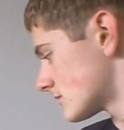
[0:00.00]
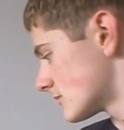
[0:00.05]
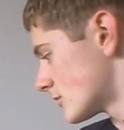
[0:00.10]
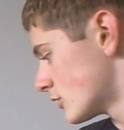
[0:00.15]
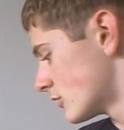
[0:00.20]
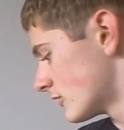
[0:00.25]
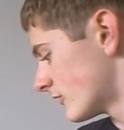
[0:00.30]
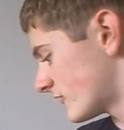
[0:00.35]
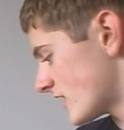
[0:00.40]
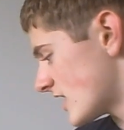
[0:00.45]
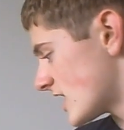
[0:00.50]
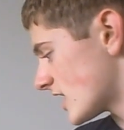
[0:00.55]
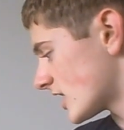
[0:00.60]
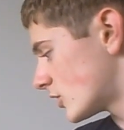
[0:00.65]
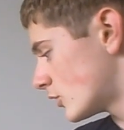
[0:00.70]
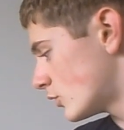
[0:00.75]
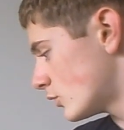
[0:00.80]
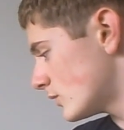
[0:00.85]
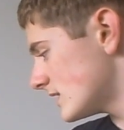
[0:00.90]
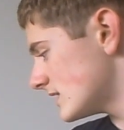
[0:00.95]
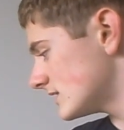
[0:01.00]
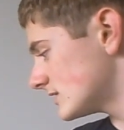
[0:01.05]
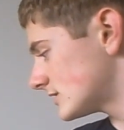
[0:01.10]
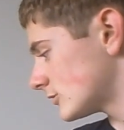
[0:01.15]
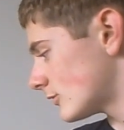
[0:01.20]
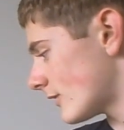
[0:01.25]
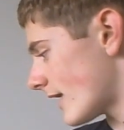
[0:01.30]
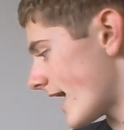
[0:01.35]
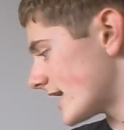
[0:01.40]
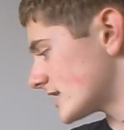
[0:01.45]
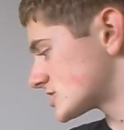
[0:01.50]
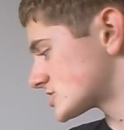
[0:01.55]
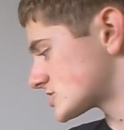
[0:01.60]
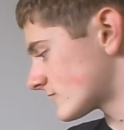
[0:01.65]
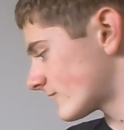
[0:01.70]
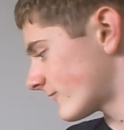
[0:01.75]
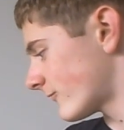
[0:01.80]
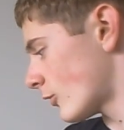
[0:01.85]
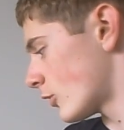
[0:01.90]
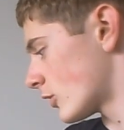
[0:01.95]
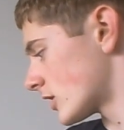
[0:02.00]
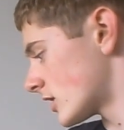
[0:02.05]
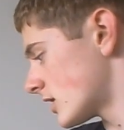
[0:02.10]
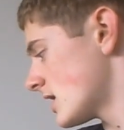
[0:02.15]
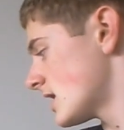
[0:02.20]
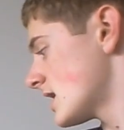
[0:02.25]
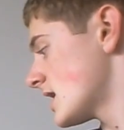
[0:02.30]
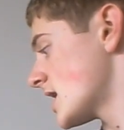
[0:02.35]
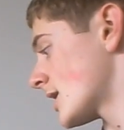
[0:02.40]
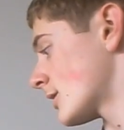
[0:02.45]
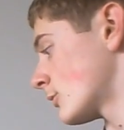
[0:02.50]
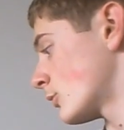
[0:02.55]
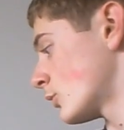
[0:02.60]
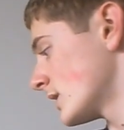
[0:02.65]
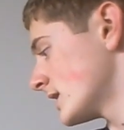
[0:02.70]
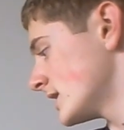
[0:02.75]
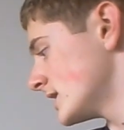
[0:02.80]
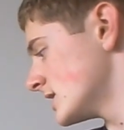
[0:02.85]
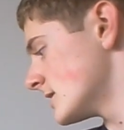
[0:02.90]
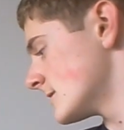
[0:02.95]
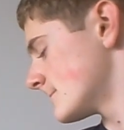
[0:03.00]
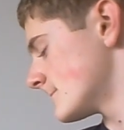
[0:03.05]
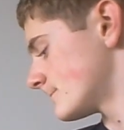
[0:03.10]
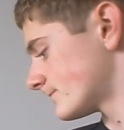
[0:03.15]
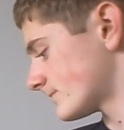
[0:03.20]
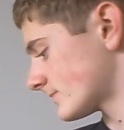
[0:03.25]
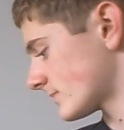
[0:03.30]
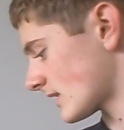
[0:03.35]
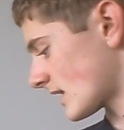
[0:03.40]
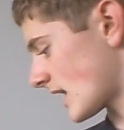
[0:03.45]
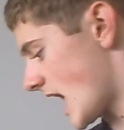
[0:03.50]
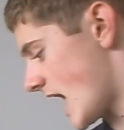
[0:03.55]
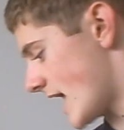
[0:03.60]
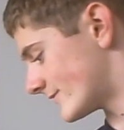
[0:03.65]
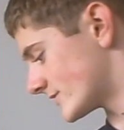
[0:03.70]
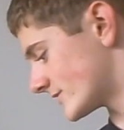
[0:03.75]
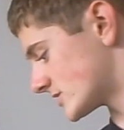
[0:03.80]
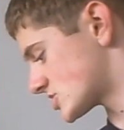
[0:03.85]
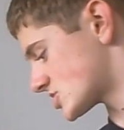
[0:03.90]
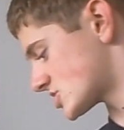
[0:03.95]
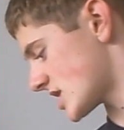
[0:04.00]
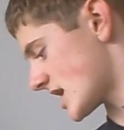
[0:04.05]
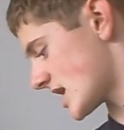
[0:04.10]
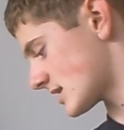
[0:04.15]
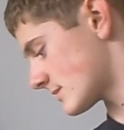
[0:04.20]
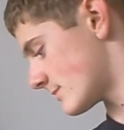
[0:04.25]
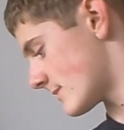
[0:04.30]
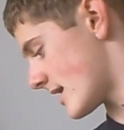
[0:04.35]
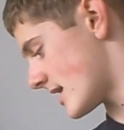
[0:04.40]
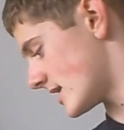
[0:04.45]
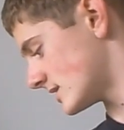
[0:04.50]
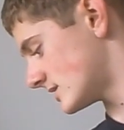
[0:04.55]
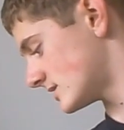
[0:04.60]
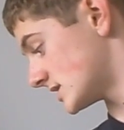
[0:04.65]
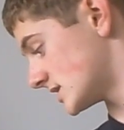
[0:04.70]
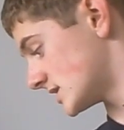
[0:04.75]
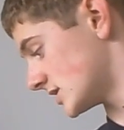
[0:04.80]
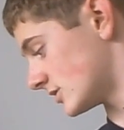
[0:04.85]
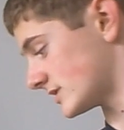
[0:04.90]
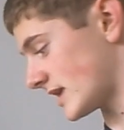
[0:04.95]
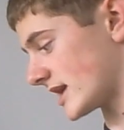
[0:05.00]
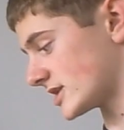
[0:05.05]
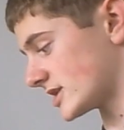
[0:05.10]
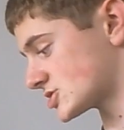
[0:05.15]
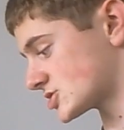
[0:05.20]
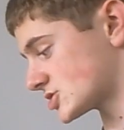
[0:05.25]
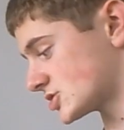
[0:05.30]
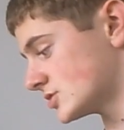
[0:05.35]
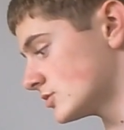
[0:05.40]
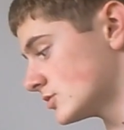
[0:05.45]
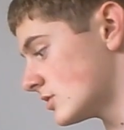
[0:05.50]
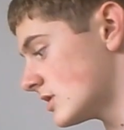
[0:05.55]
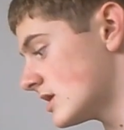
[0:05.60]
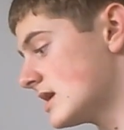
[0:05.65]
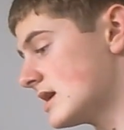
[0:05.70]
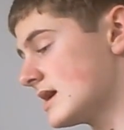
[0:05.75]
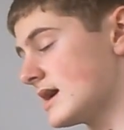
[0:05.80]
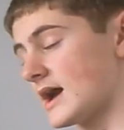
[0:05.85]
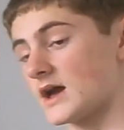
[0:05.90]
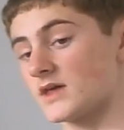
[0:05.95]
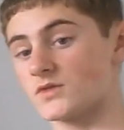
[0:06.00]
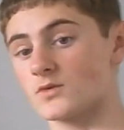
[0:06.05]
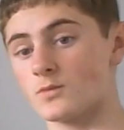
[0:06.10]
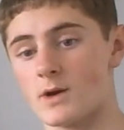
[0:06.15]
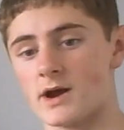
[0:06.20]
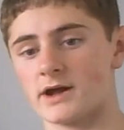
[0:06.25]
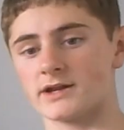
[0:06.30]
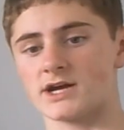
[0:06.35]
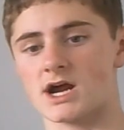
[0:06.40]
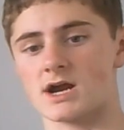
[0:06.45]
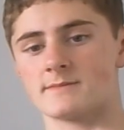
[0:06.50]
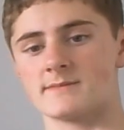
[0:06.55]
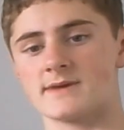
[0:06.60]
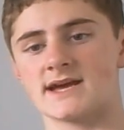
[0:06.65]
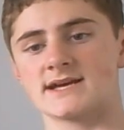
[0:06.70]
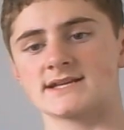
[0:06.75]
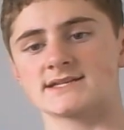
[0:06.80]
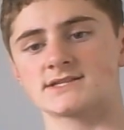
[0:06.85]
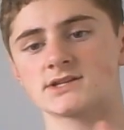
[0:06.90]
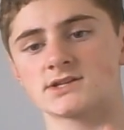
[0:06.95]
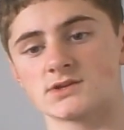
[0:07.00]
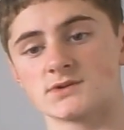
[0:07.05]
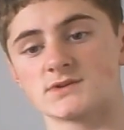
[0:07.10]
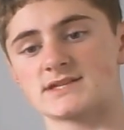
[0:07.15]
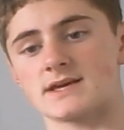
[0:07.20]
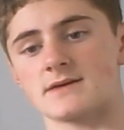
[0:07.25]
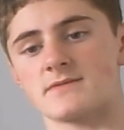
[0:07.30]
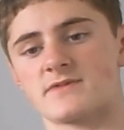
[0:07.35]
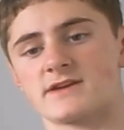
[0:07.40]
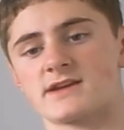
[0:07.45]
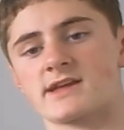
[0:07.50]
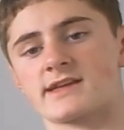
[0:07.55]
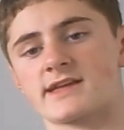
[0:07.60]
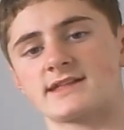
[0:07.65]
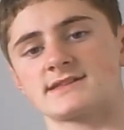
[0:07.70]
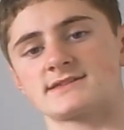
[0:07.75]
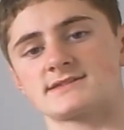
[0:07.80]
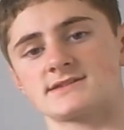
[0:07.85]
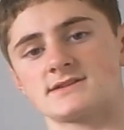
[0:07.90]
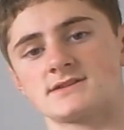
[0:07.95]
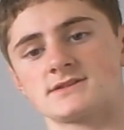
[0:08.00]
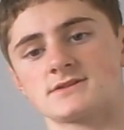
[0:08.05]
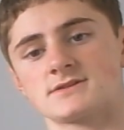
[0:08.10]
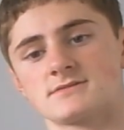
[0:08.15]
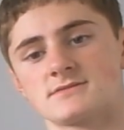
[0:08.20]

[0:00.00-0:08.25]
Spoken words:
move queen to h4, we have a checkmate here on h2, and the white army has to do something against it.